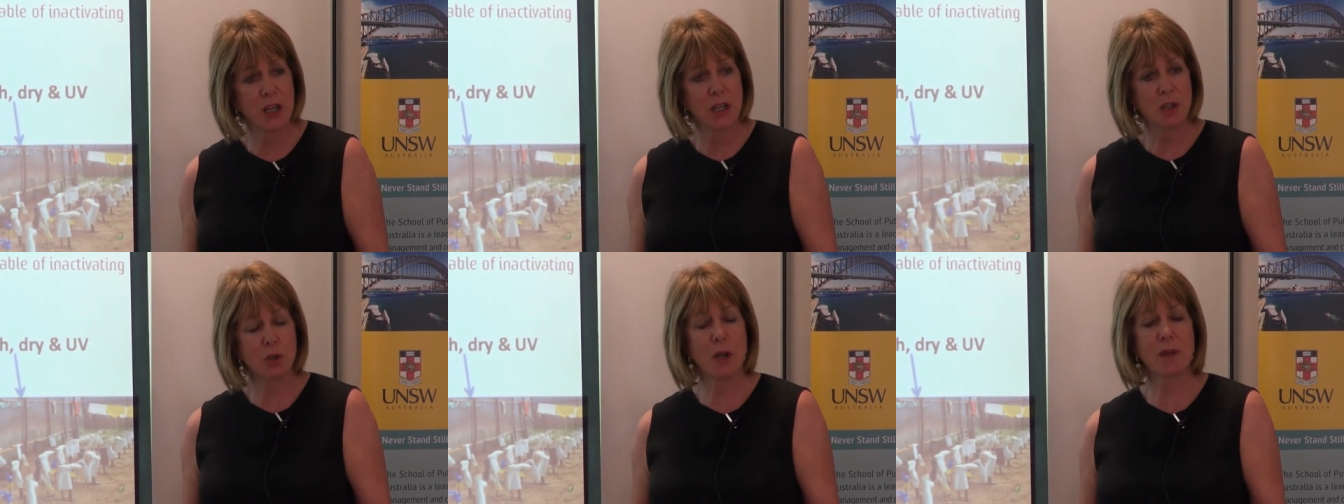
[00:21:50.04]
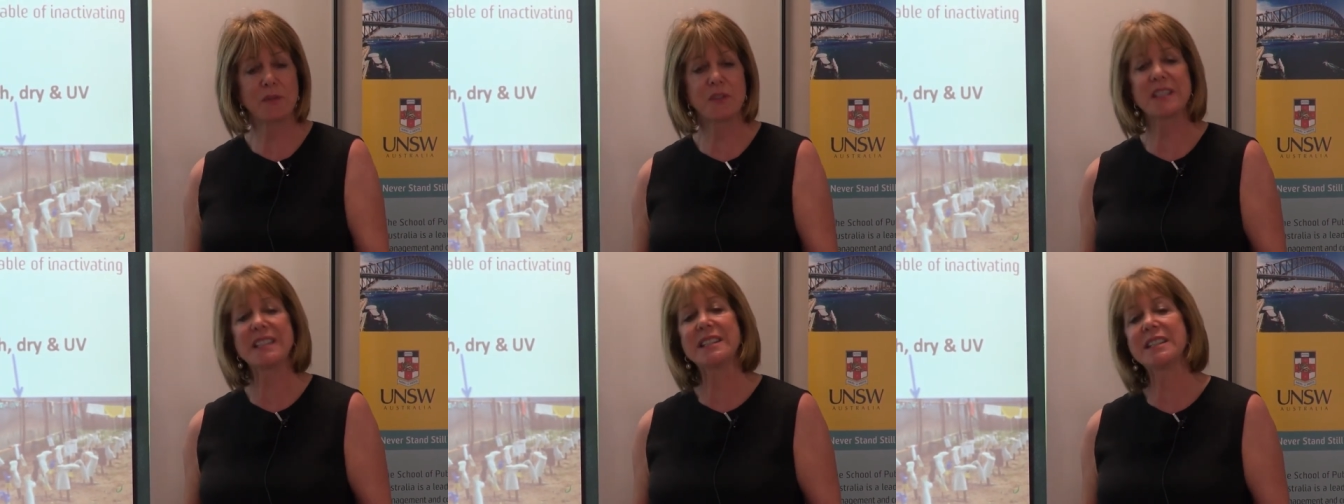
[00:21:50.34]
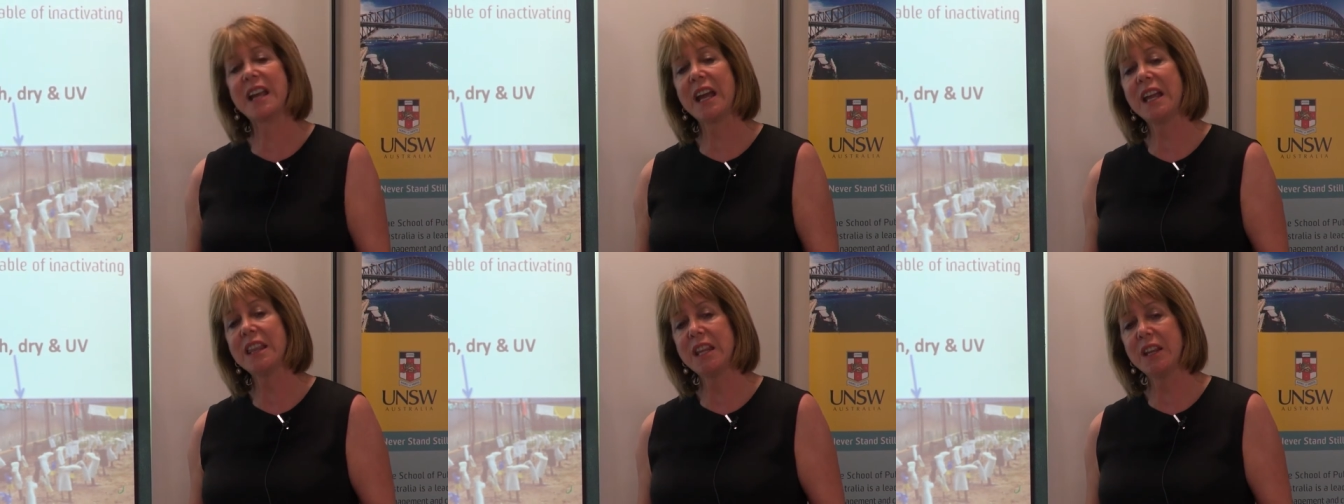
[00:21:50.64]
You have to
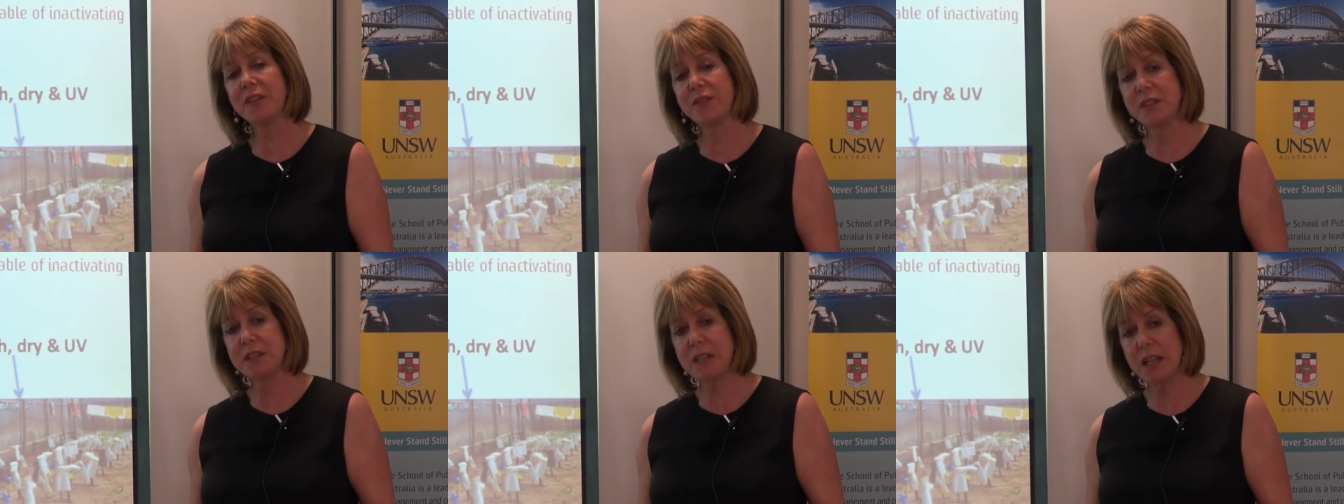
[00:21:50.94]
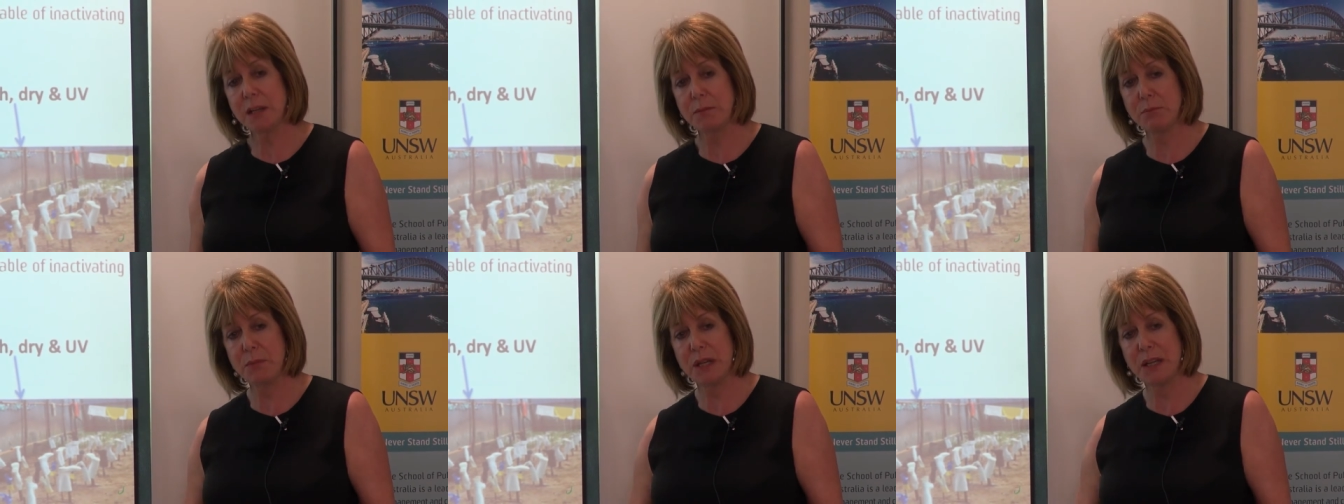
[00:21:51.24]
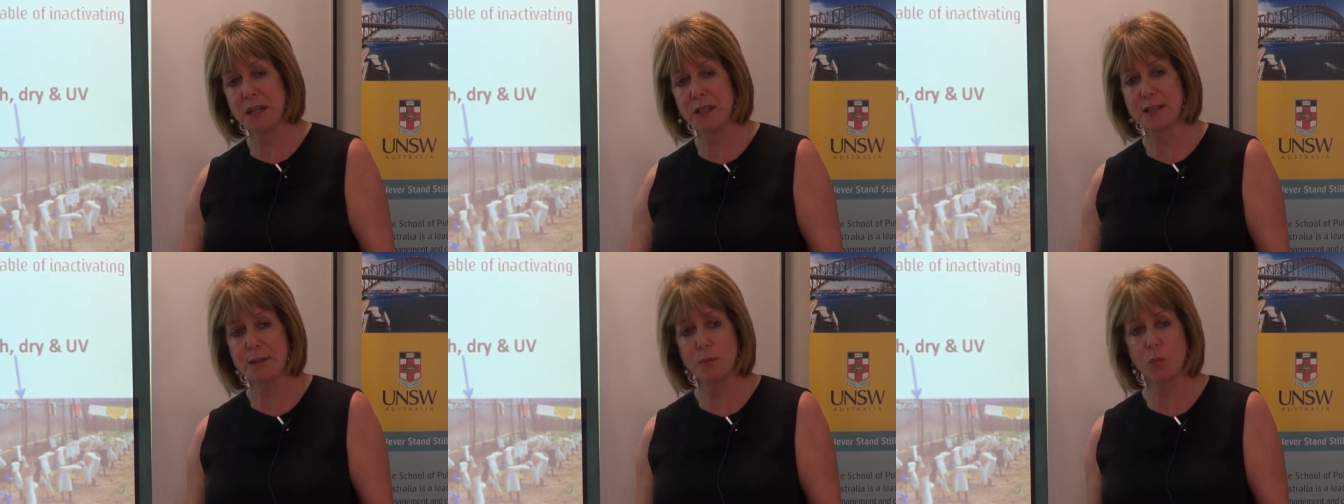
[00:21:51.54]
stand there for 10
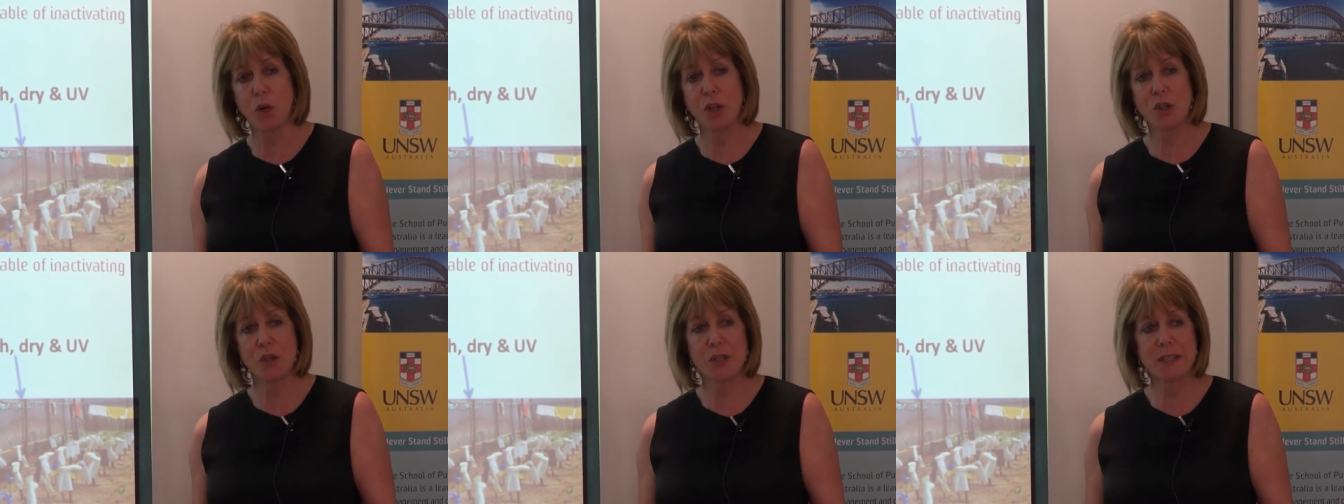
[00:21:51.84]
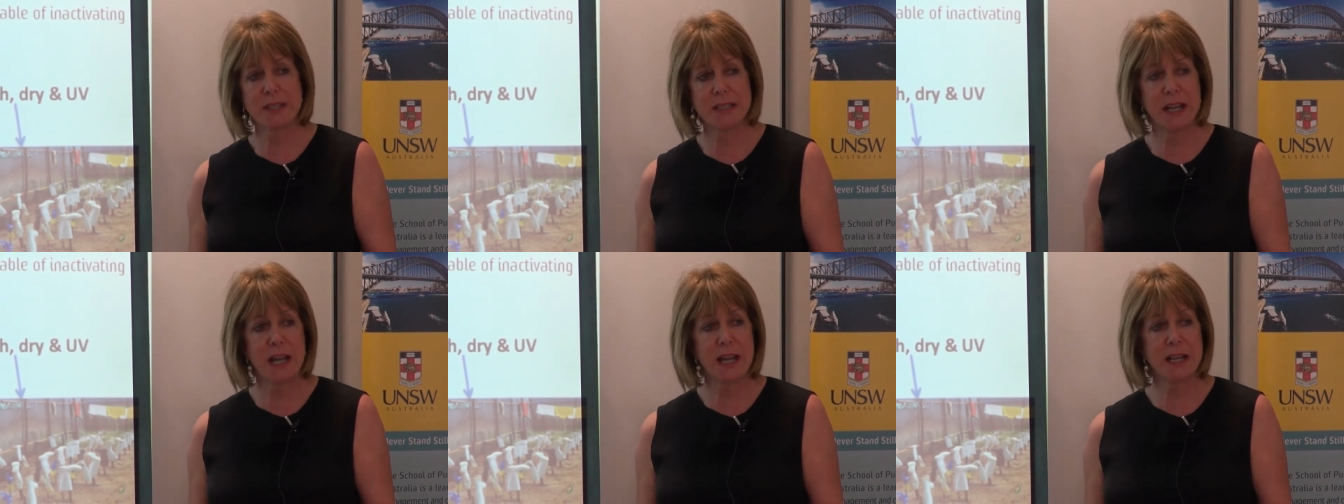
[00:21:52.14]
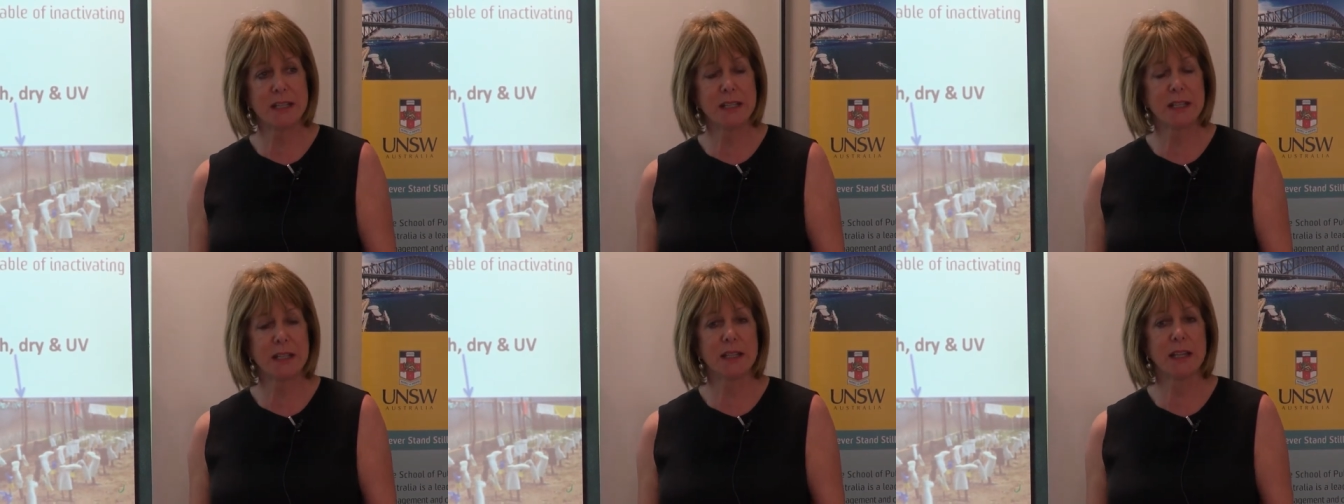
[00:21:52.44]
minutes, and while you're
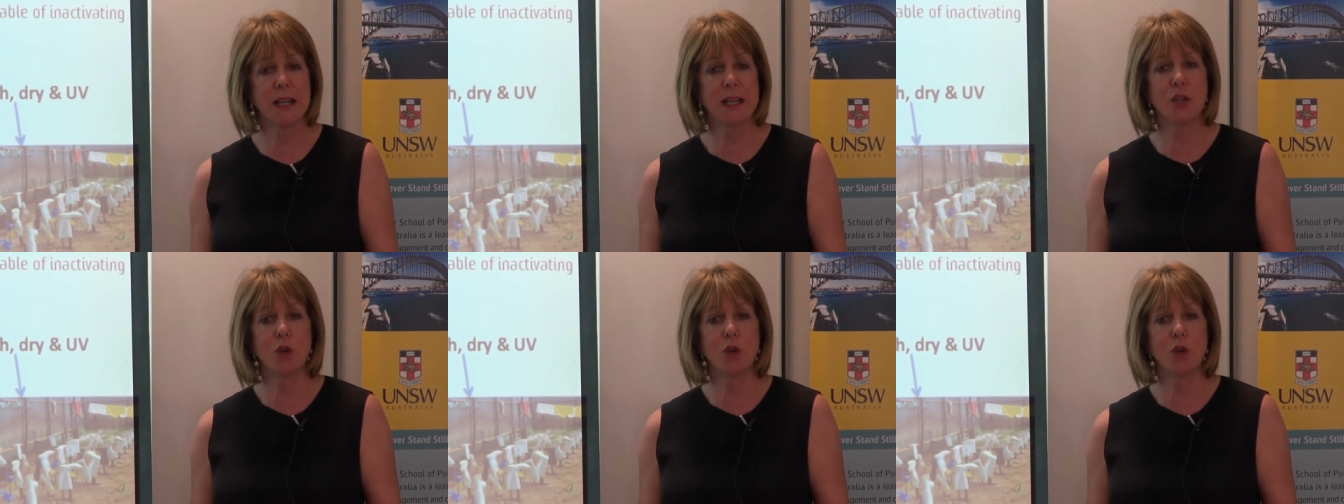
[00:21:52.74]
standing there,